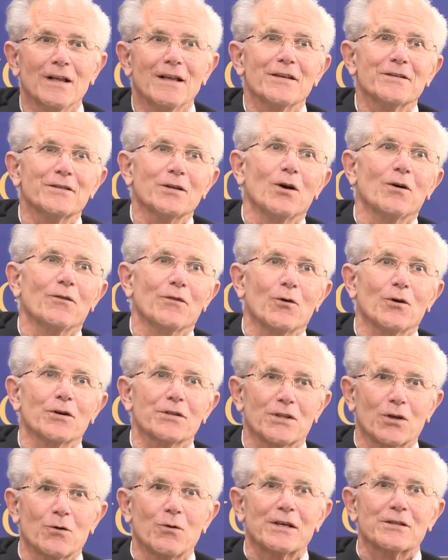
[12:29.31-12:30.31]
So, of course,
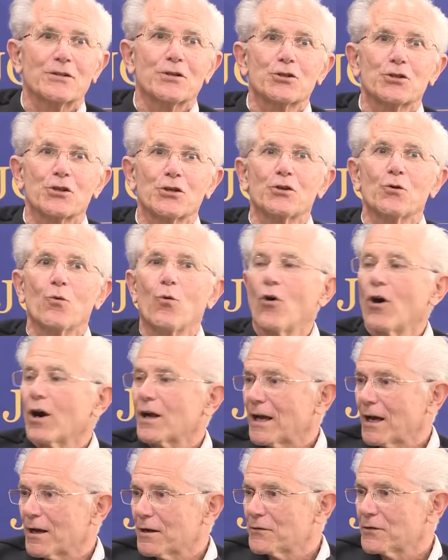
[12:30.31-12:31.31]
the question, should you walk
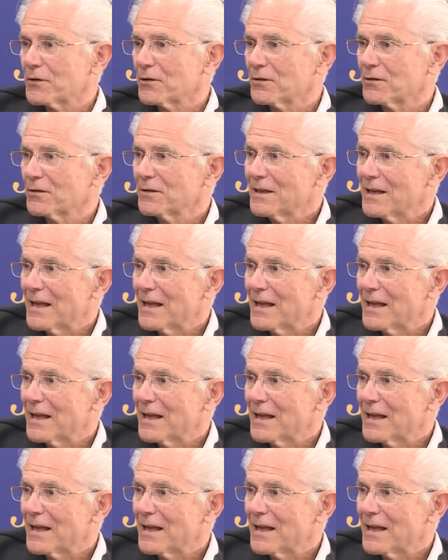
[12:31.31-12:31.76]
out of your